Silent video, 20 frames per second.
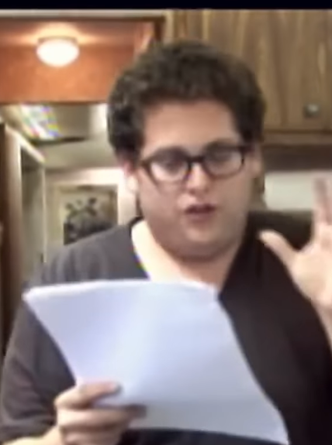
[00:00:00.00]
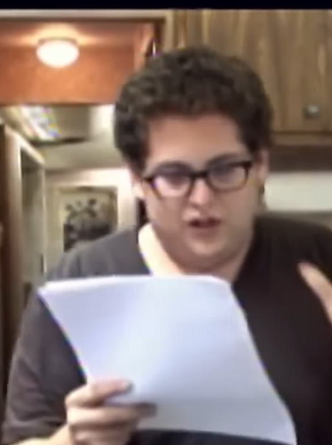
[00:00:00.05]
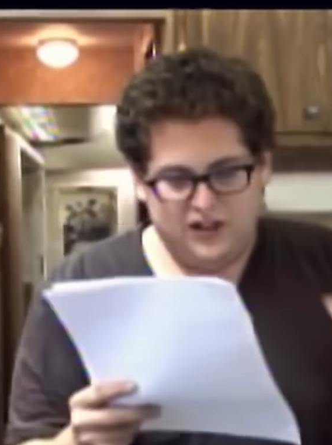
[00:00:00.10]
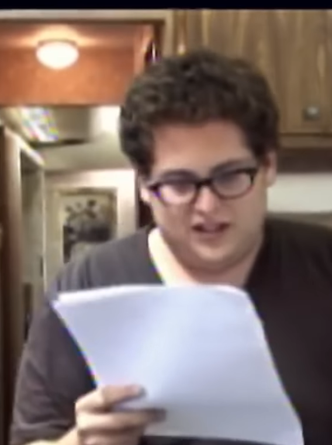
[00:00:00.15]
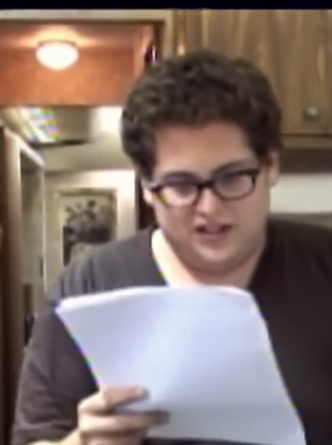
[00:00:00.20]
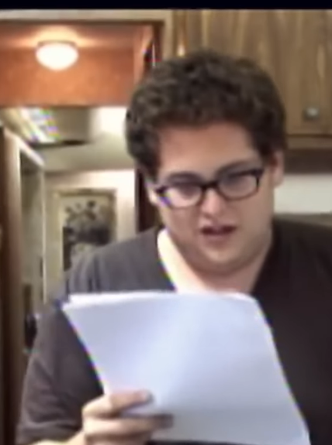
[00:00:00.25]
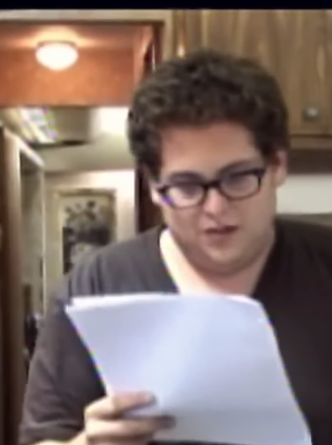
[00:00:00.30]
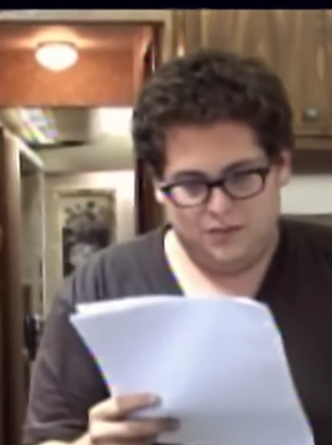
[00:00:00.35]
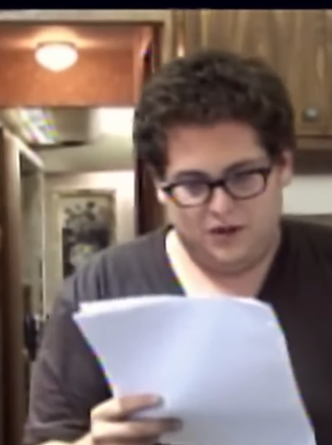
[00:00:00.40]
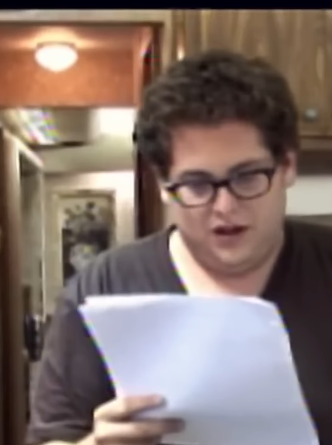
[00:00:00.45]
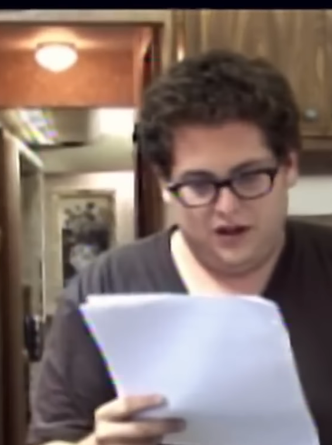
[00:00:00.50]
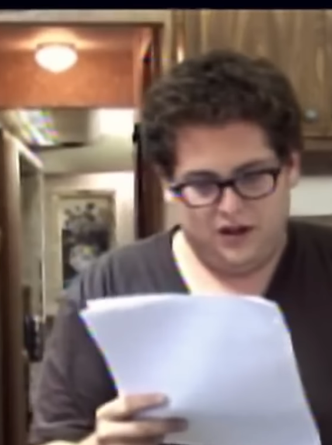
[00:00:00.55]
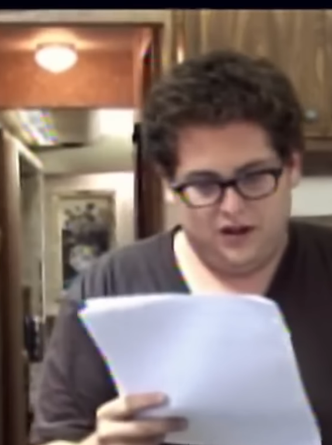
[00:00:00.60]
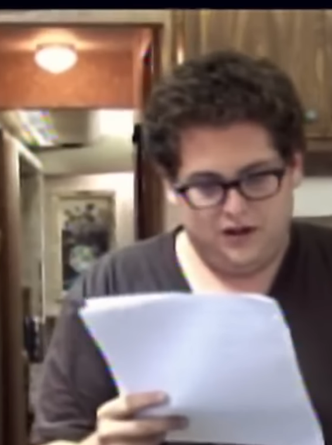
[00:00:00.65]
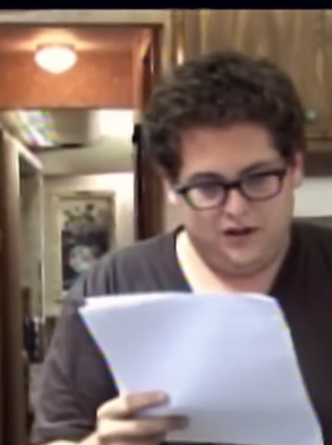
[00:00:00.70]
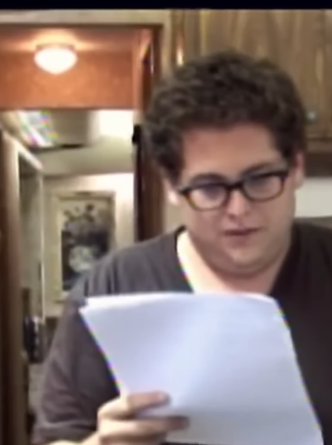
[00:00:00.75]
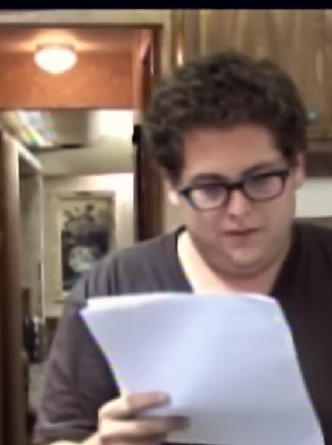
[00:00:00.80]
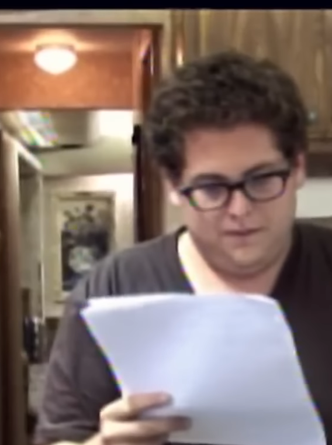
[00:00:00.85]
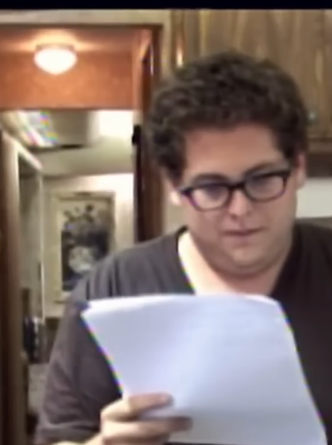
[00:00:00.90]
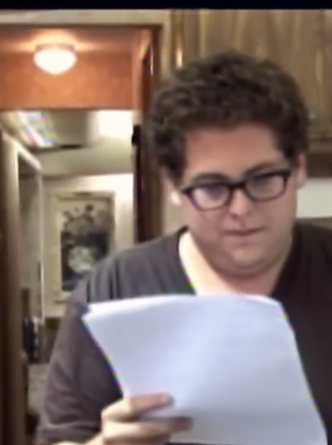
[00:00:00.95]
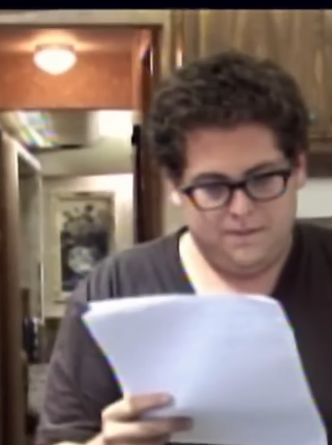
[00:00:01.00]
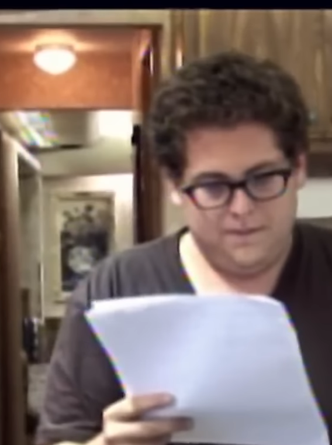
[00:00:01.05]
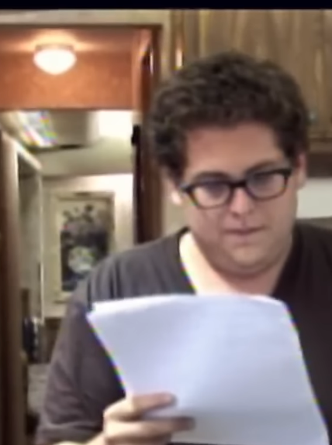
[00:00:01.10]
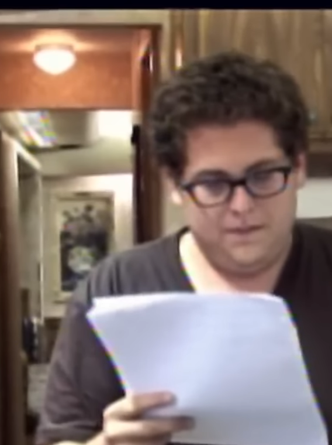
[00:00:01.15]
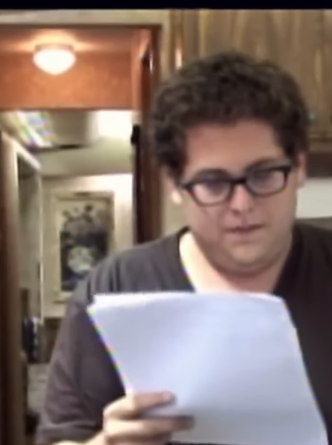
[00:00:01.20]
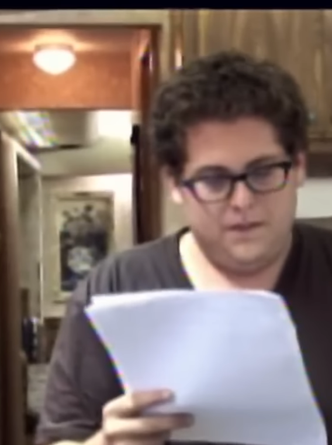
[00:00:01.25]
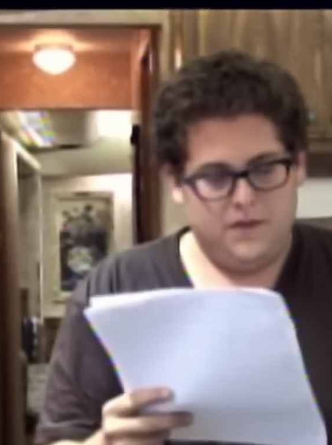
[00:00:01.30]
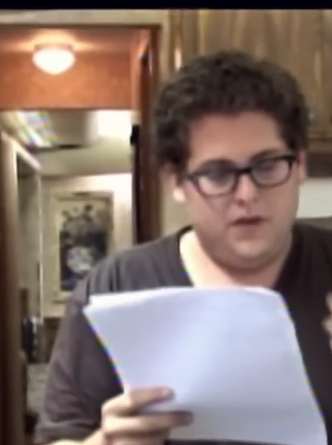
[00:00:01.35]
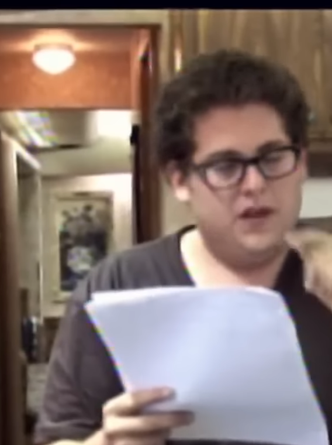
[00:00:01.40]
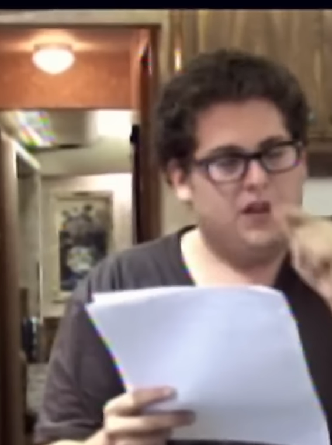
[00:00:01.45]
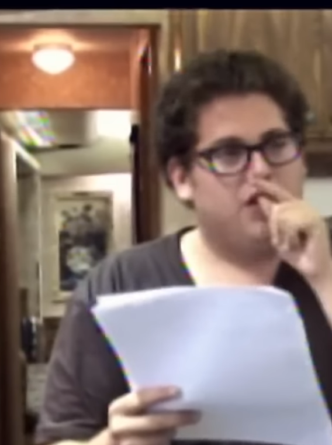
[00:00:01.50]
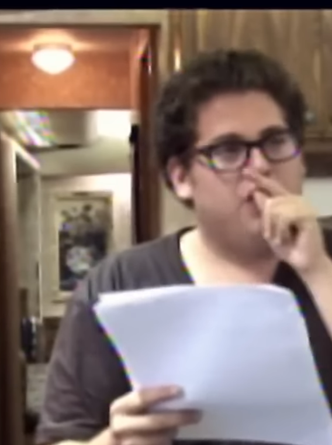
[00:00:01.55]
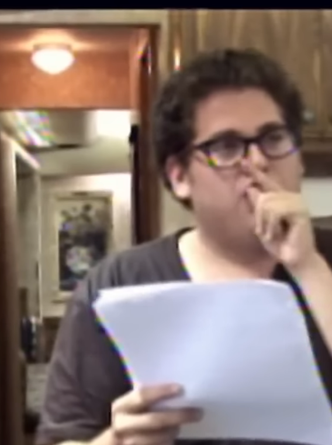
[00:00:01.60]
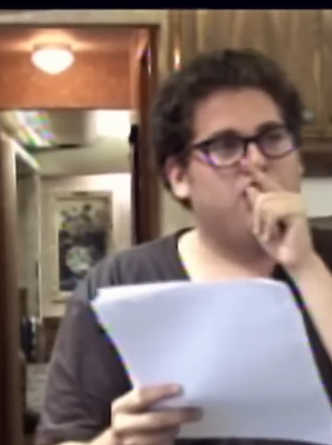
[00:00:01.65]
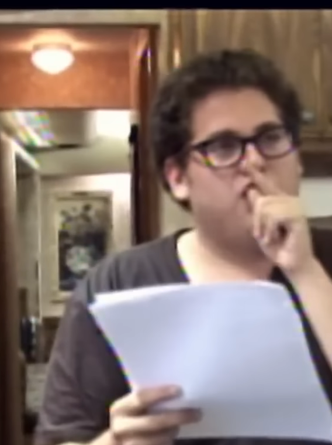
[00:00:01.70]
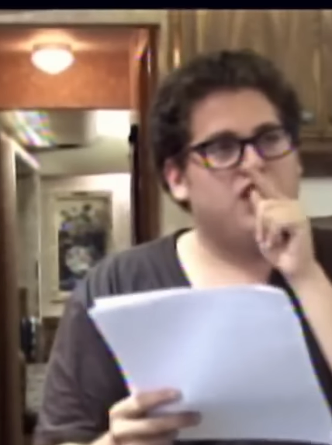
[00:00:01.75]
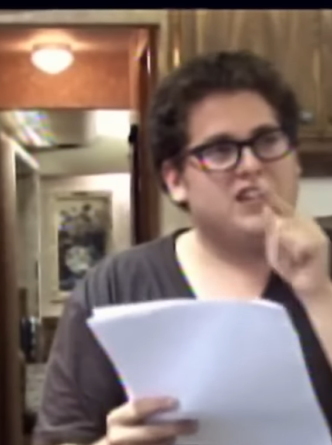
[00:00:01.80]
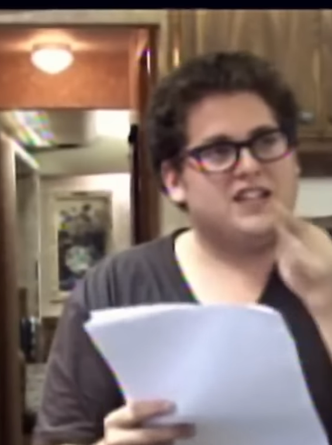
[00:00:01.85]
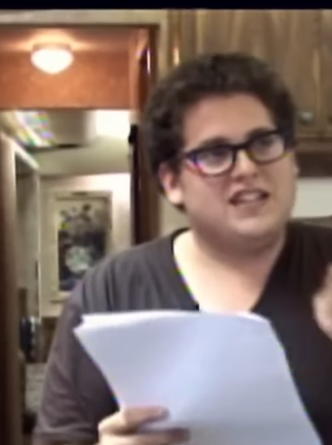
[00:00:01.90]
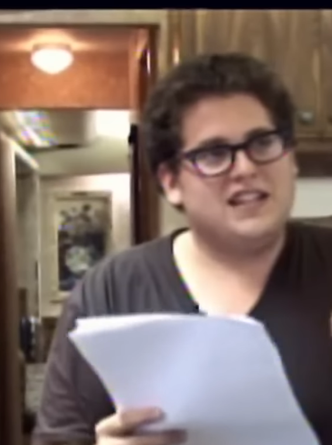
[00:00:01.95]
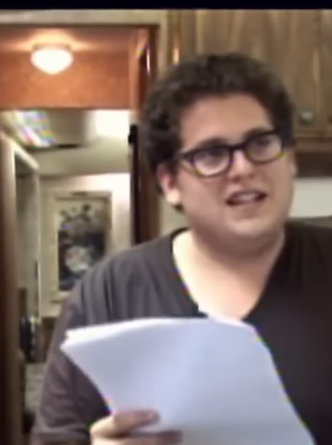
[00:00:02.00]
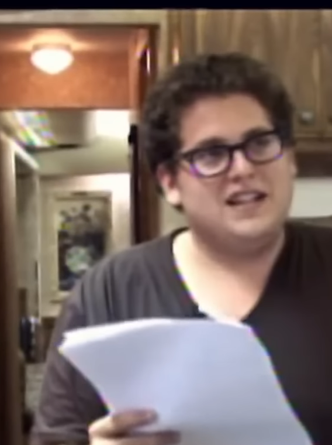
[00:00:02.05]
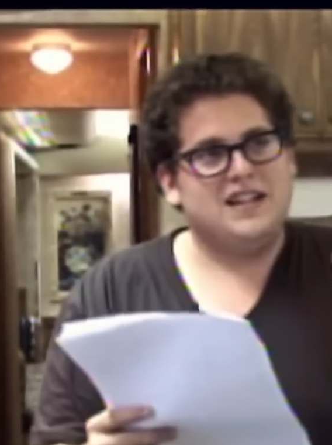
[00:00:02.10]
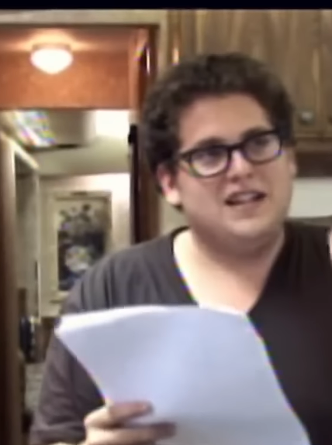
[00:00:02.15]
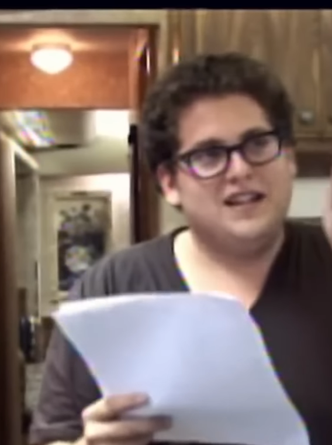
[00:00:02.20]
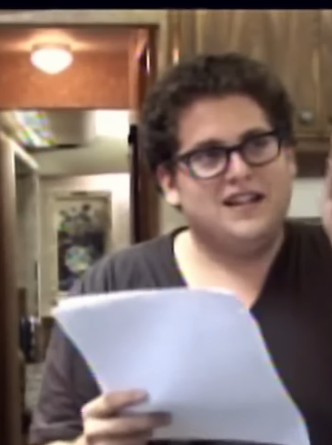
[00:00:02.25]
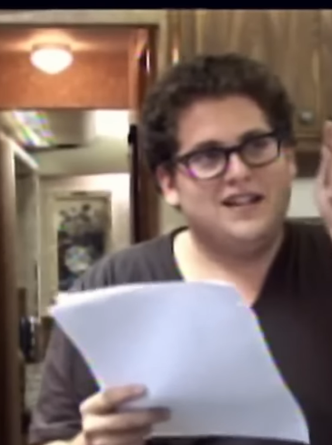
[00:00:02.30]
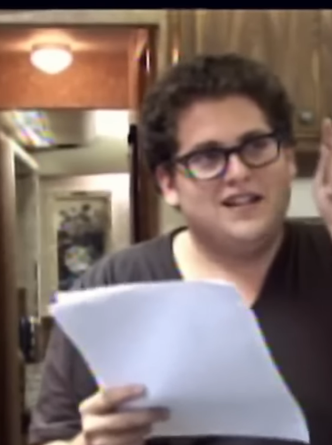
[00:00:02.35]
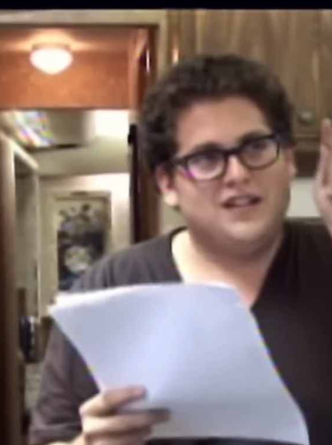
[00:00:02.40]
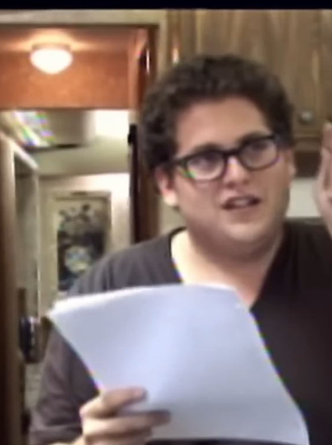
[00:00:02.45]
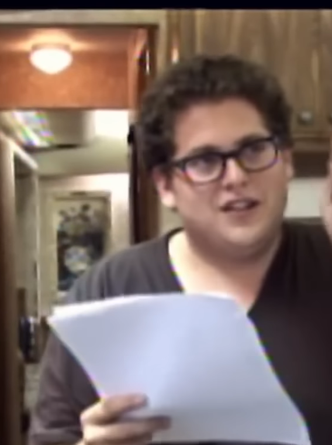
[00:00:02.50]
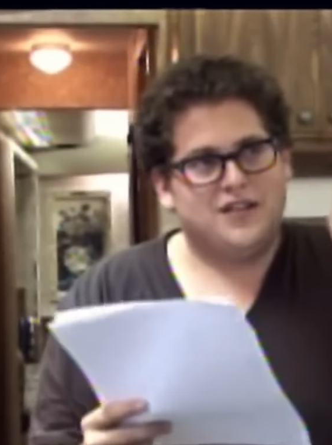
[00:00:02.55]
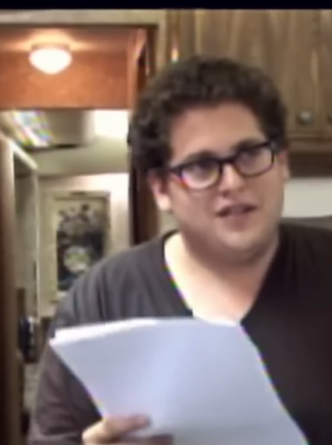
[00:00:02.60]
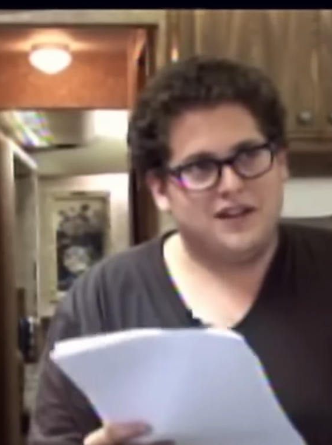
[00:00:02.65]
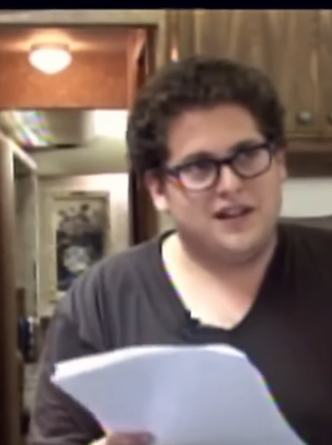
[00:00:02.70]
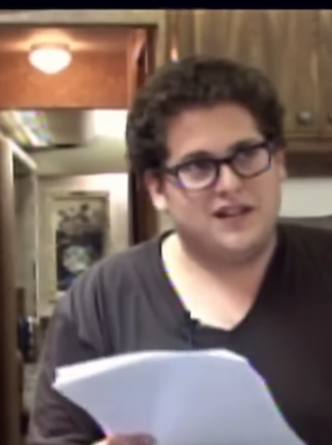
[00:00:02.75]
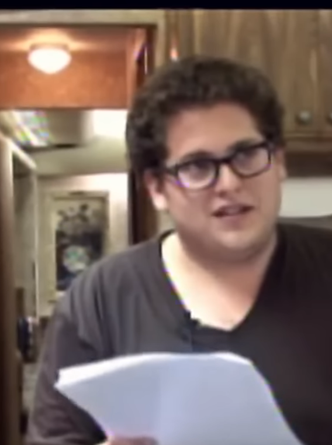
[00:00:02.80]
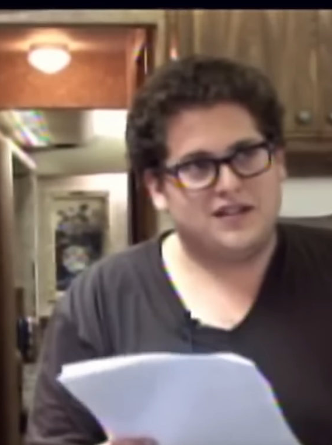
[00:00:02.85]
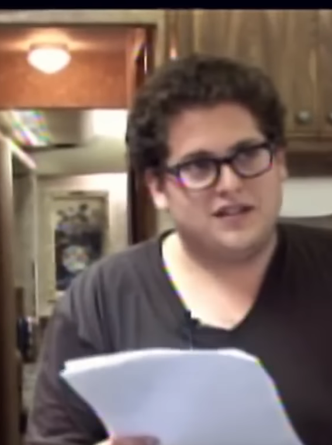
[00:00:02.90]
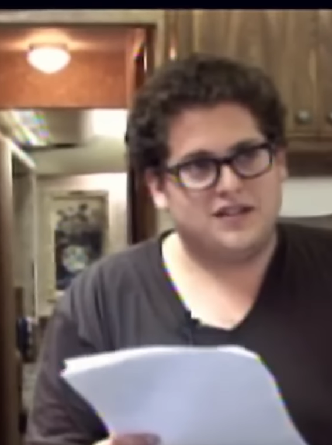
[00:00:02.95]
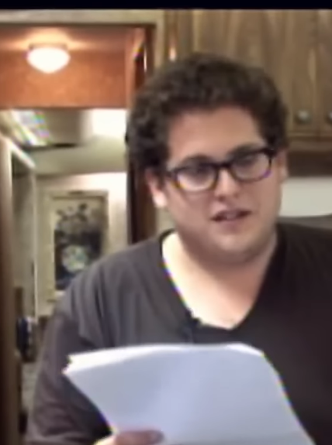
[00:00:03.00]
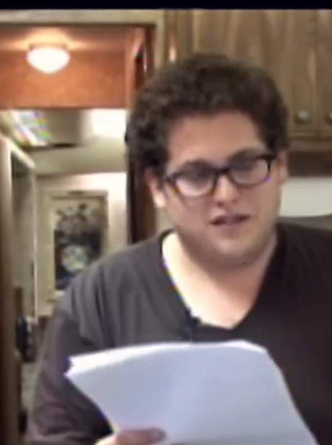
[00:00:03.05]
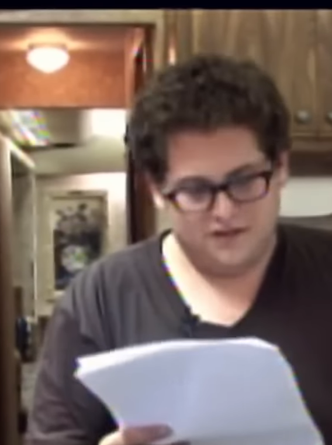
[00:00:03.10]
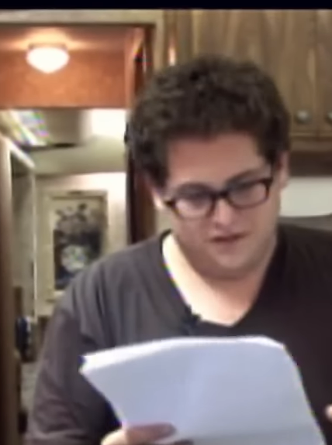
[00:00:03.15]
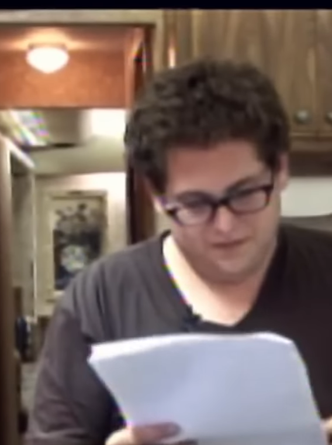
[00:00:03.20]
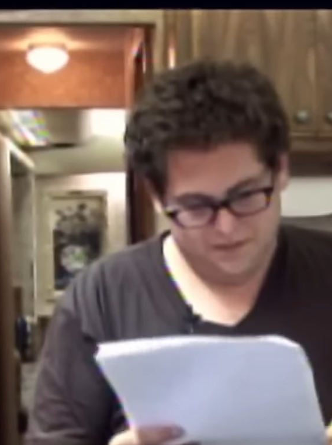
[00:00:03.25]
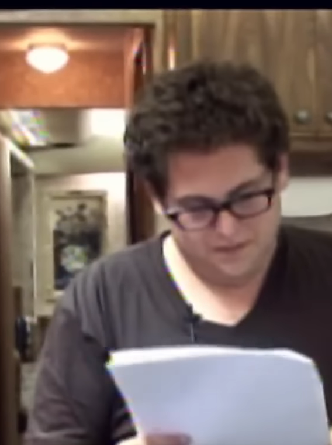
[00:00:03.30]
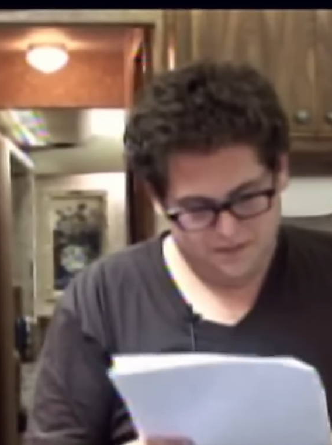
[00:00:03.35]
Listen to me. Listen to this.